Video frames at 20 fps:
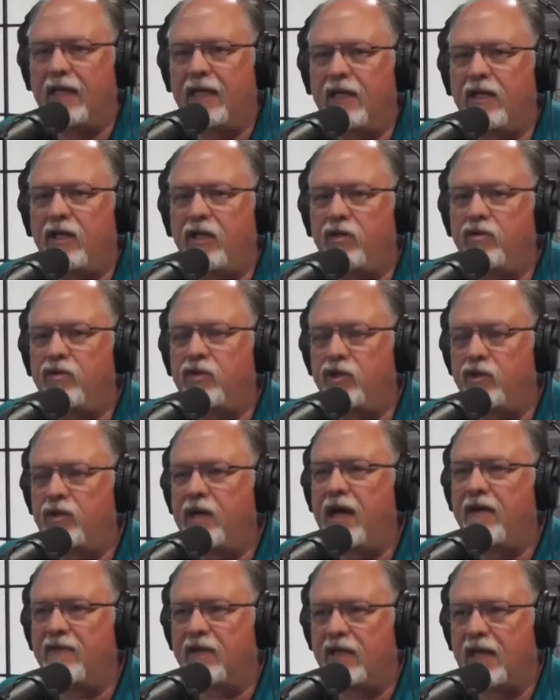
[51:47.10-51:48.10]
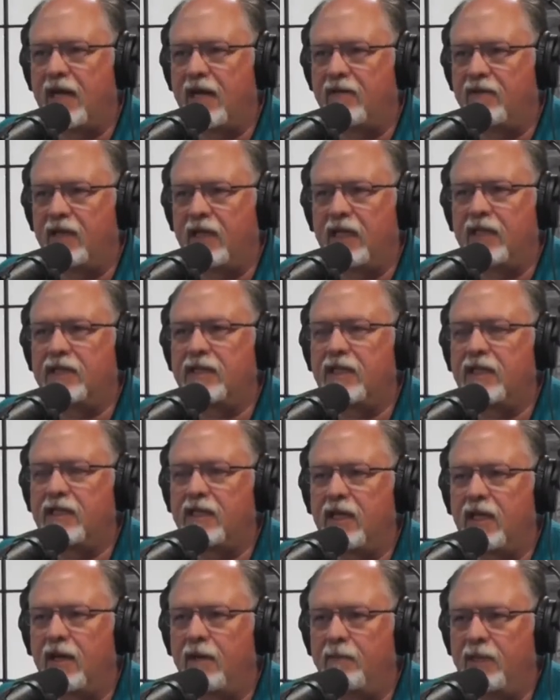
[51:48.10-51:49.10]
you do have a lot of it because
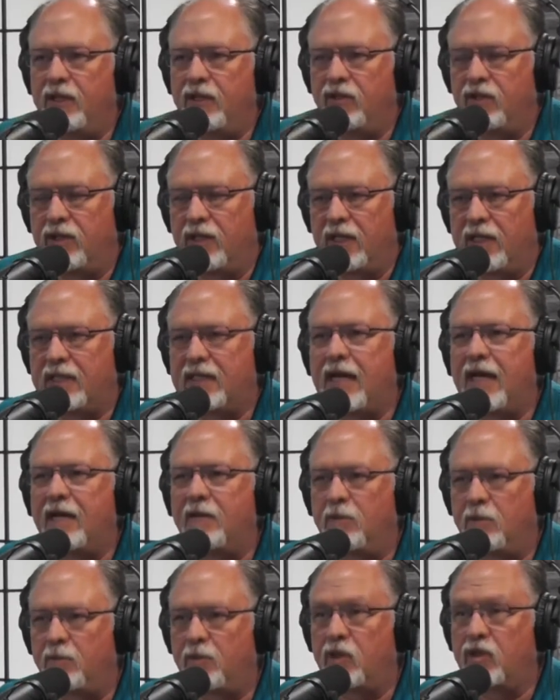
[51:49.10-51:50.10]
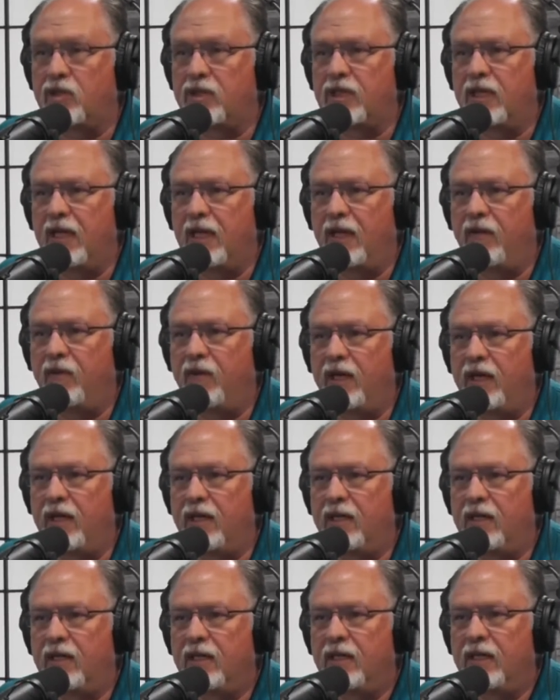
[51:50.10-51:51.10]
you're an excitable person
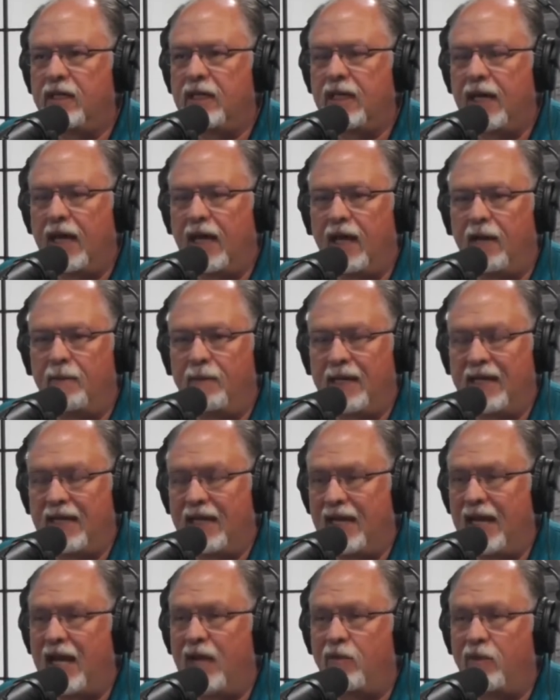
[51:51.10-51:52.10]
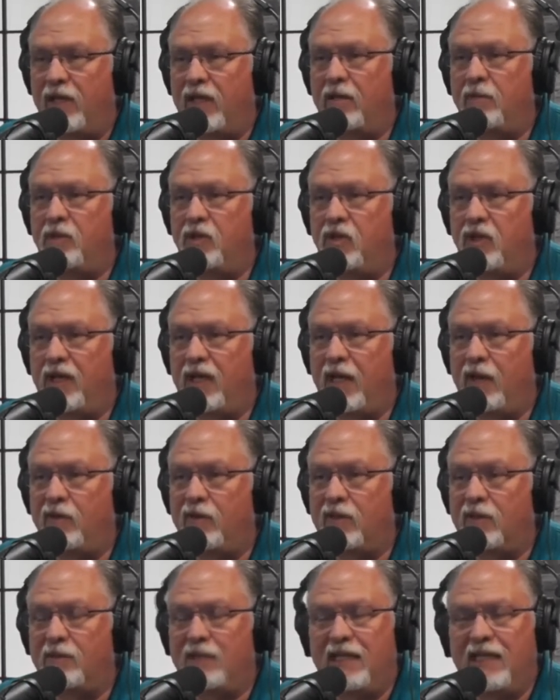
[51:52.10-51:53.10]
anyway, and then how we communicate
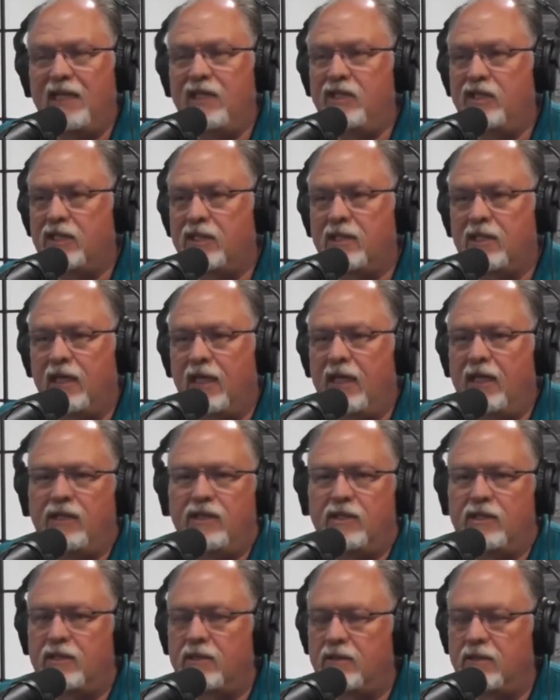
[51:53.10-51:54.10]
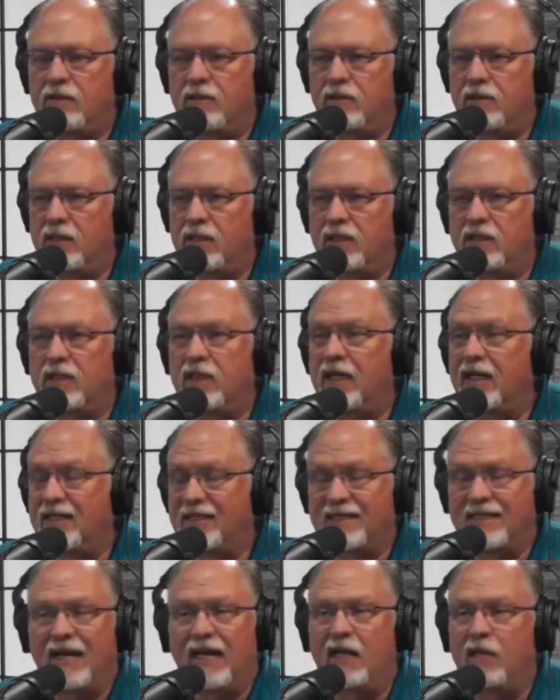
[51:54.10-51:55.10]
with him, and he just is an
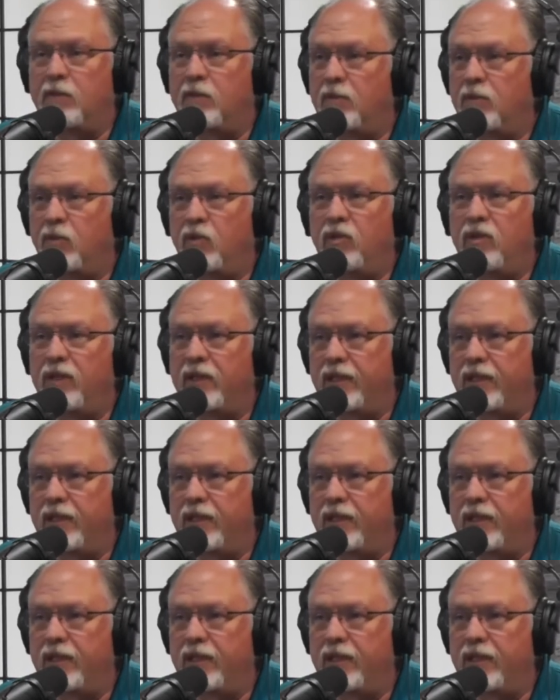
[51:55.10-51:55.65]
excitable boy.